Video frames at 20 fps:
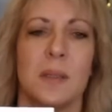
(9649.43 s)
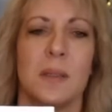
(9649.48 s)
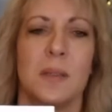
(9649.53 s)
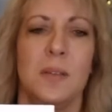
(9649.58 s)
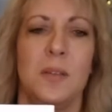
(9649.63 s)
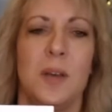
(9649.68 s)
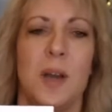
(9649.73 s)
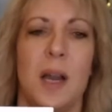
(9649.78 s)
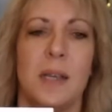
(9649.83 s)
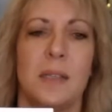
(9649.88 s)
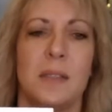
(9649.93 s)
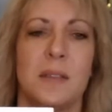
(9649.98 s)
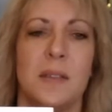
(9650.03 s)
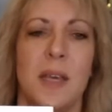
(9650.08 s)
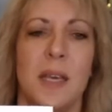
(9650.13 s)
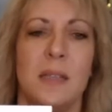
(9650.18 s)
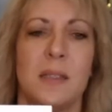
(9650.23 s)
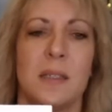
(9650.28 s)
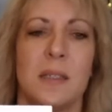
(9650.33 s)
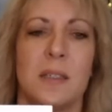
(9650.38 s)
You guys
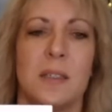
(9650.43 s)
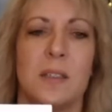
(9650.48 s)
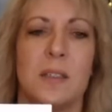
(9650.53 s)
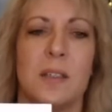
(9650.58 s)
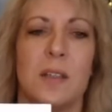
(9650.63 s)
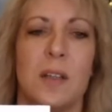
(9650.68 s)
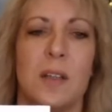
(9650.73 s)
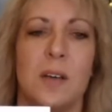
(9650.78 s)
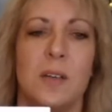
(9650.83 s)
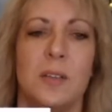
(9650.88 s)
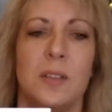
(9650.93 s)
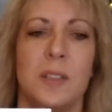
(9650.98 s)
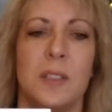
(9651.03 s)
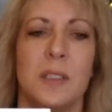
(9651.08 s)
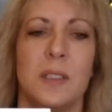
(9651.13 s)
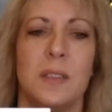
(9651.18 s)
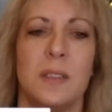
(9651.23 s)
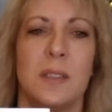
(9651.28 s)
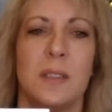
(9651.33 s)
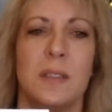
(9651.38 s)
think the
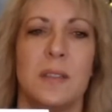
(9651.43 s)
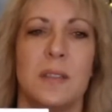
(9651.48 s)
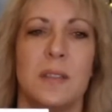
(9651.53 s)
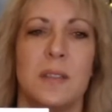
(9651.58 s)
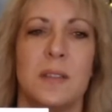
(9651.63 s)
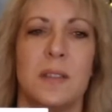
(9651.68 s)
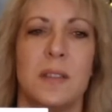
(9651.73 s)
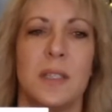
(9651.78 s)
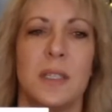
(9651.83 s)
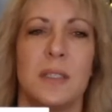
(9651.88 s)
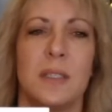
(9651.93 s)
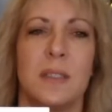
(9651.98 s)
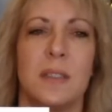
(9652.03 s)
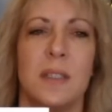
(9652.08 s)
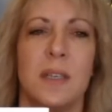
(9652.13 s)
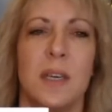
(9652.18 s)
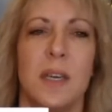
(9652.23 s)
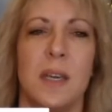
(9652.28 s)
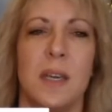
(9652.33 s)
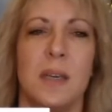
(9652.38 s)
closest is
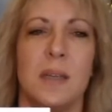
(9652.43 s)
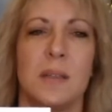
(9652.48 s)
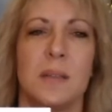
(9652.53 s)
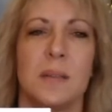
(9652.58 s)
60?